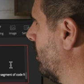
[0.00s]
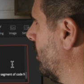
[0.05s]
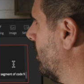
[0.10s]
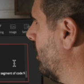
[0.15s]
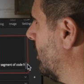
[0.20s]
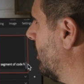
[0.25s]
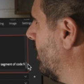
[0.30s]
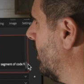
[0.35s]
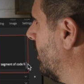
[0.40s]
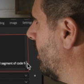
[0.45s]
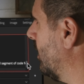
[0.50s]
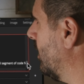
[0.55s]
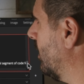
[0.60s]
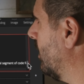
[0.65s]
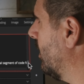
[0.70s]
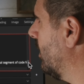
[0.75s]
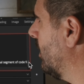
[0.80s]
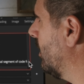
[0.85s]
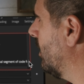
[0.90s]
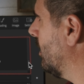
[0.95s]

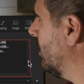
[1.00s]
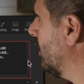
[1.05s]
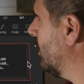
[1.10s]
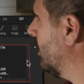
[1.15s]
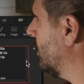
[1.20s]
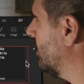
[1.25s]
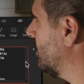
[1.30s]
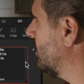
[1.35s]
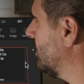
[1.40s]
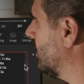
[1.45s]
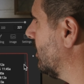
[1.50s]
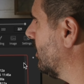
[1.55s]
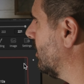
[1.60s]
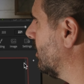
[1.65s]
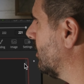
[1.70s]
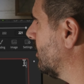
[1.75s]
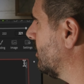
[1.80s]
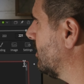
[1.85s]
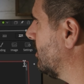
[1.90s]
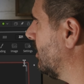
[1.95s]
And kind of take a
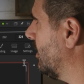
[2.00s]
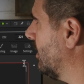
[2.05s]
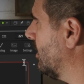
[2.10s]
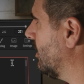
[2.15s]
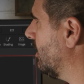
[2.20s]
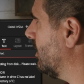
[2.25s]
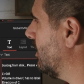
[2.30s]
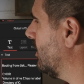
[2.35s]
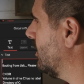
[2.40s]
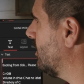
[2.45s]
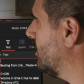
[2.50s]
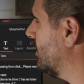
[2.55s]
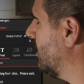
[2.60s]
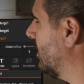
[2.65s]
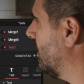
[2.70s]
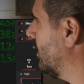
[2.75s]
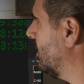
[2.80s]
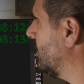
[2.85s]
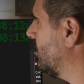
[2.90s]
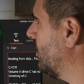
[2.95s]
look and see at this.
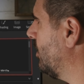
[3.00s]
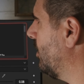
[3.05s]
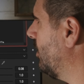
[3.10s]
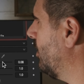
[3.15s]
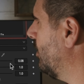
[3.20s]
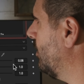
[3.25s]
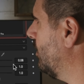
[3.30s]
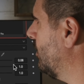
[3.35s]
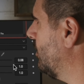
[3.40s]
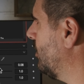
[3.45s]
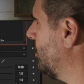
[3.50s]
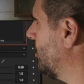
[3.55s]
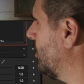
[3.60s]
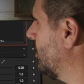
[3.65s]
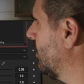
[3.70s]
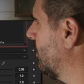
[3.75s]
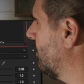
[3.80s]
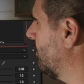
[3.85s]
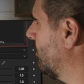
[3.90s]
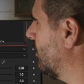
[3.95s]
That is huge
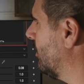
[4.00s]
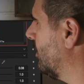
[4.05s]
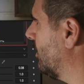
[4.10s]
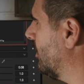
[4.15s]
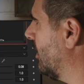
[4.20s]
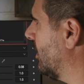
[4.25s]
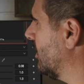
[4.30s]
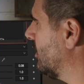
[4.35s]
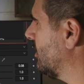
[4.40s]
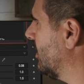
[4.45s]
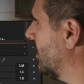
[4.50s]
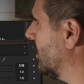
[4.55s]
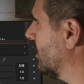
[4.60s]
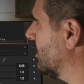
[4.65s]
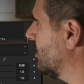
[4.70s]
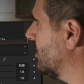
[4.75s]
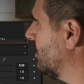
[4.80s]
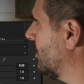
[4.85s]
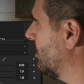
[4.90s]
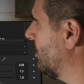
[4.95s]
for our
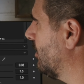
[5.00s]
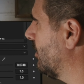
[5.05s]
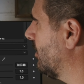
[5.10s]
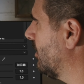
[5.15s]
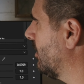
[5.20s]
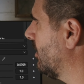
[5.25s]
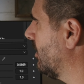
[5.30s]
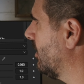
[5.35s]
text node.